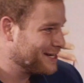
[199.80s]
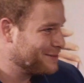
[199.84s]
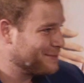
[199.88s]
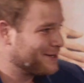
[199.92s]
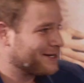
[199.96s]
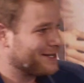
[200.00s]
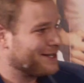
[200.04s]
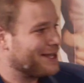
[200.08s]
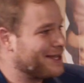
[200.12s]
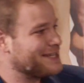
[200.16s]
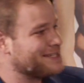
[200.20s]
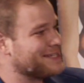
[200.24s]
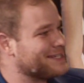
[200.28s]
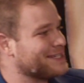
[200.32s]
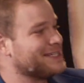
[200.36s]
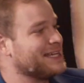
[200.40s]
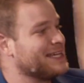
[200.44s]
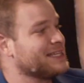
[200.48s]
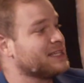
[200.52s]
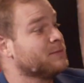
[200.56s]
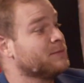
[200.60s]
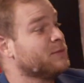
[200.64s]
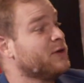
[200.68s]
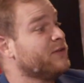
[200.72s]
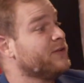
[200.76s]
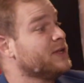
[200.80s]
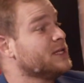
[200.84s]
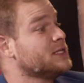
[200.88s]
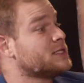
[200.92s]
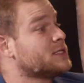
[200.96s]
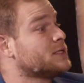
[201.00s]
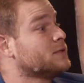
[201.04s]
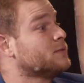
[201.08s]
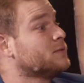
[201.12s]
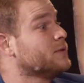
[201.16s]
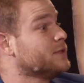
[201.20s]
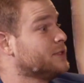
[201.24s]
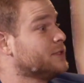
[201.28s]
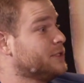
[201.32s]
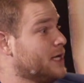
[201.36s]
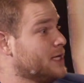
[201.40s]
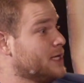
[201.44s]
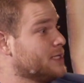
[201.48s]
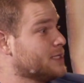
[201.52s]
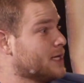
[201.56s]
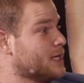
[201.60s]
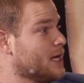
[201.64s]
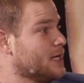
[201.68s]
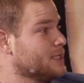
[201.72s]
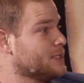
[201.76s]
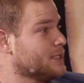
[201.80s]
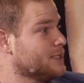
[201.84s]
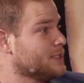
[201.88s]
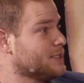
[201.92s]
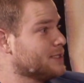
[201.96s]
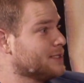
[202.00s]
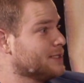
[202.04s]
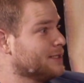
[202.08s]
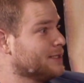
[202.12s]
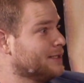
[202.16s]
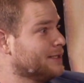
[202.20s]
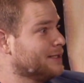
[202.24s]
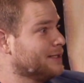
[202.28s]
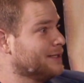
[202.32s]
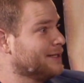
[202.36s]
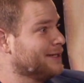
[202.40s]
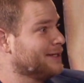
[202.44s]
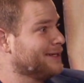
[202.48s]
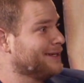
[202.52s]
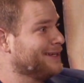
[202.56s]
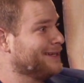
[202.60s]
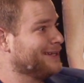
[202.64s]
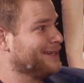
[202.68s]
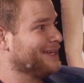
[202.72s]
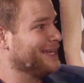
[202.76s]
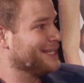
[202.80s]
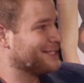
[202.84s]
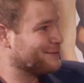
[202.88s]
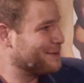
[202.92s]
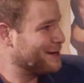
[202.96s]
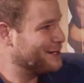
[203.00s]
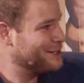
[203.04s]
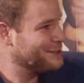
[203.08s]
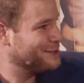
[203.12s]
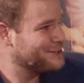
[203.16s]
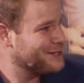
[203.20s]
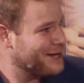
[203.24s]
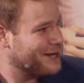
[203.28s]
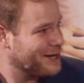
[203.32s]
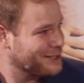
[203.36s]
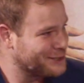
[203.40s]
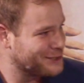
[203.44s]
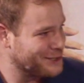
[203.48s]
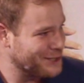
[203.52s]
Classics at the Movies with Chase Cousins. It's my new talk show.